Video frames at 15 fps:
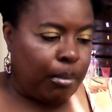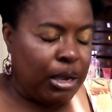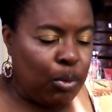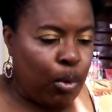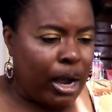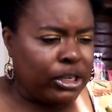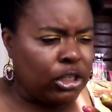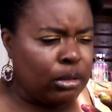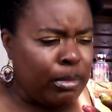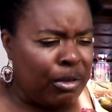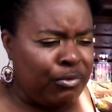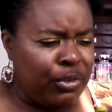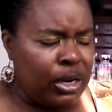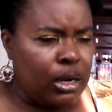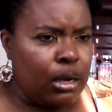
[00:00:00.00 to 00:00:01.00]
He watches
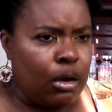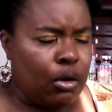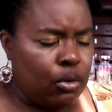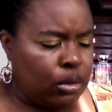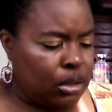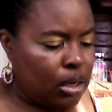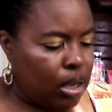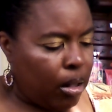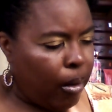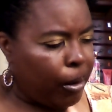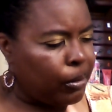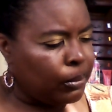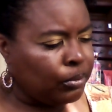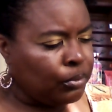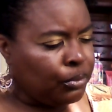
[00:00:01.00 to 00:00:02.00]
my videos.
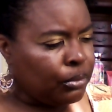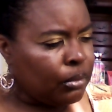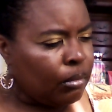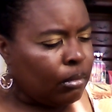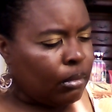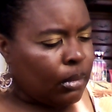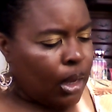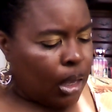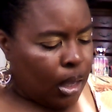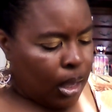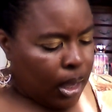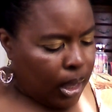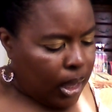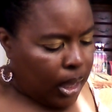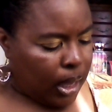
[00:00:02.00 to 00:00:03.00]

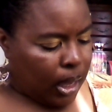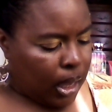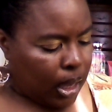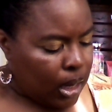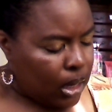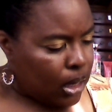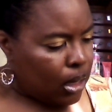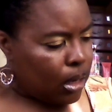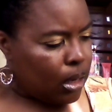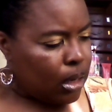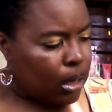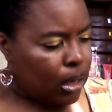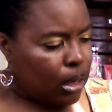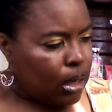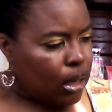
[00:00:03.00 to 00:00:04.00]
And
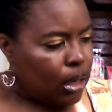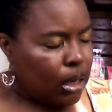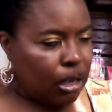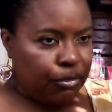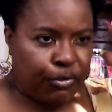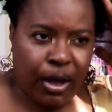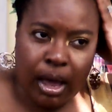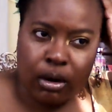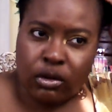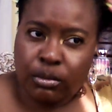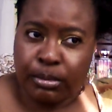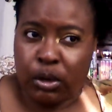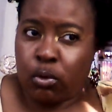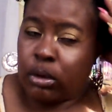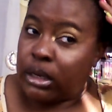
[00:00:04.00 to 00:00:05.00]
he
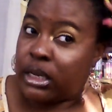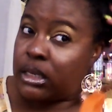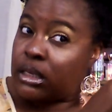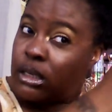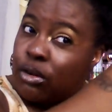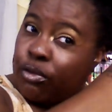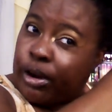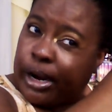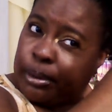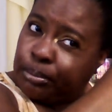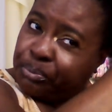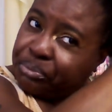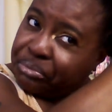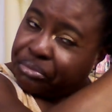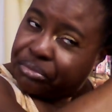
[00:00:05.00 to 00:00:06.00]
follows me on Instagram.
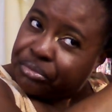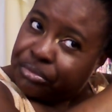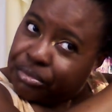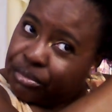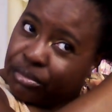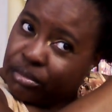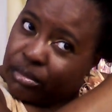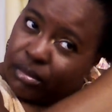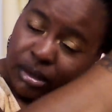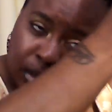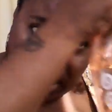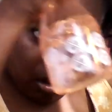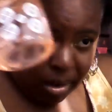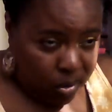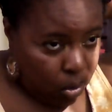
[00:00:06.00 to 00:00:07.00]

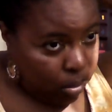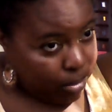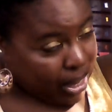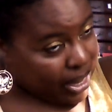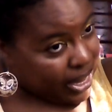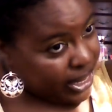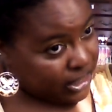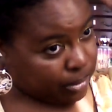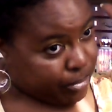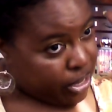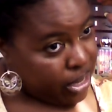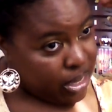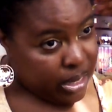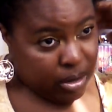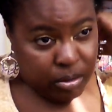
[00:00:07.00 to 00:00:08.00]
On my
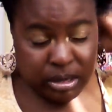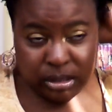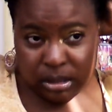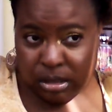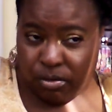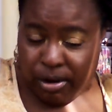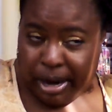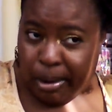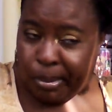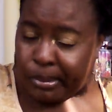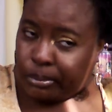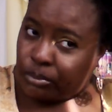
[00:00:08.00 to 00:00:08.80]
EYESMARRIEDNOW Instagram.